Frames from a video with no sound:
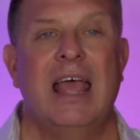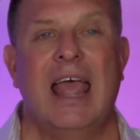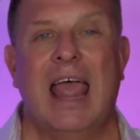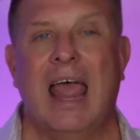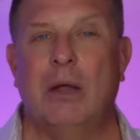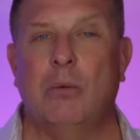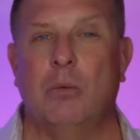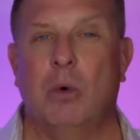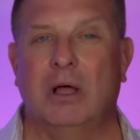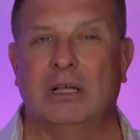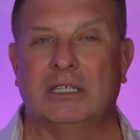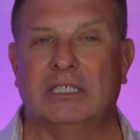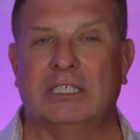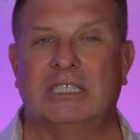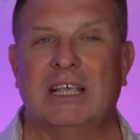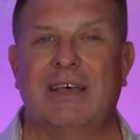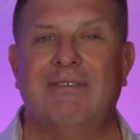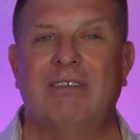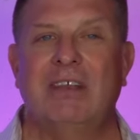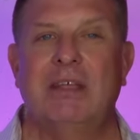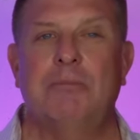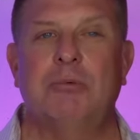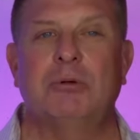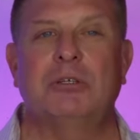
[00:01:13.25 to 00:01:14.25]
And while
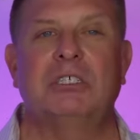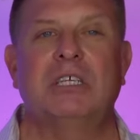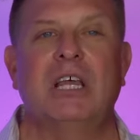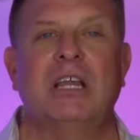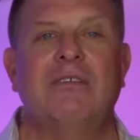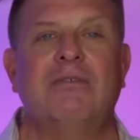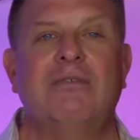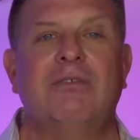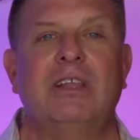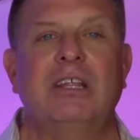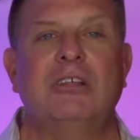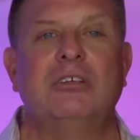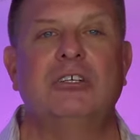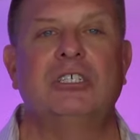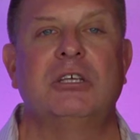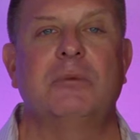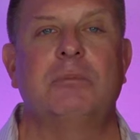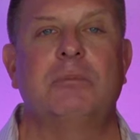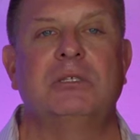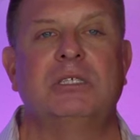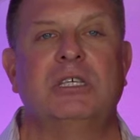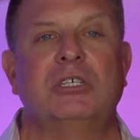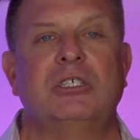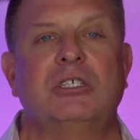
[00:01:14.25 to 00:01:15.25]
seventy percent of leadership
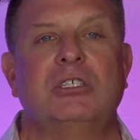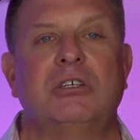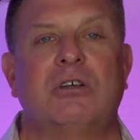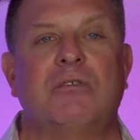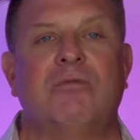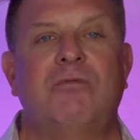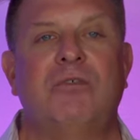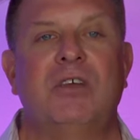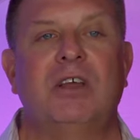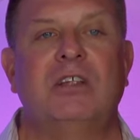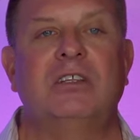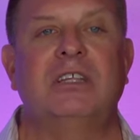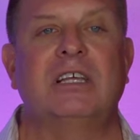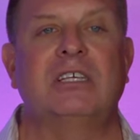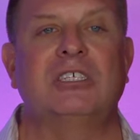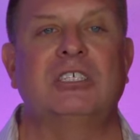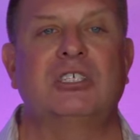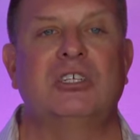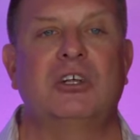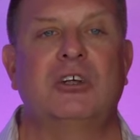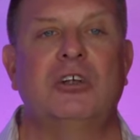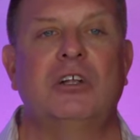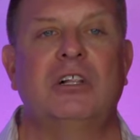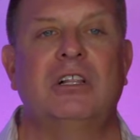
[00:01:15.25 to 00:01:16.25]
positions are filled
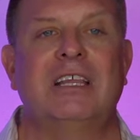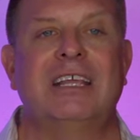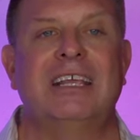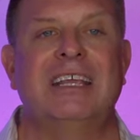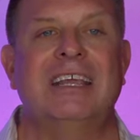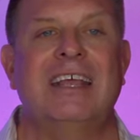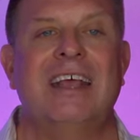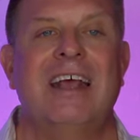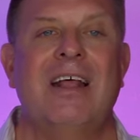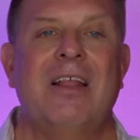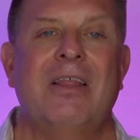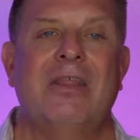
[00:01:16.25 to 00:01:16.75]
externally,